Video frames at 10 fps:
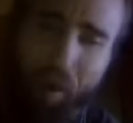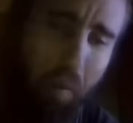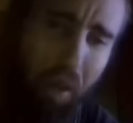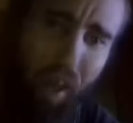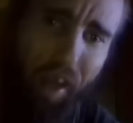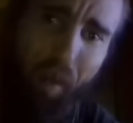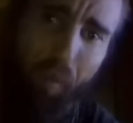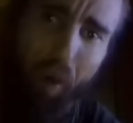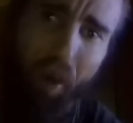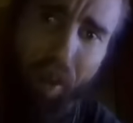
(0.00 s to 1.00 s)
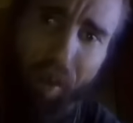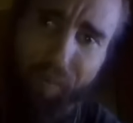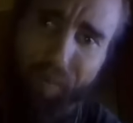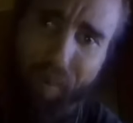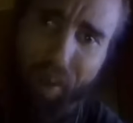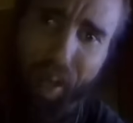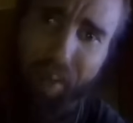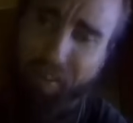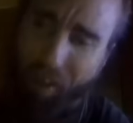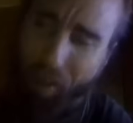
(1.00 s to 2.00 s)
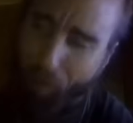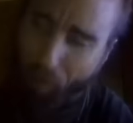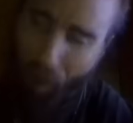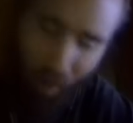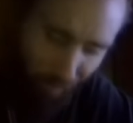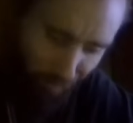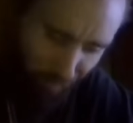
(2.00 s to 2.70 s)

be getting William for that shit as well.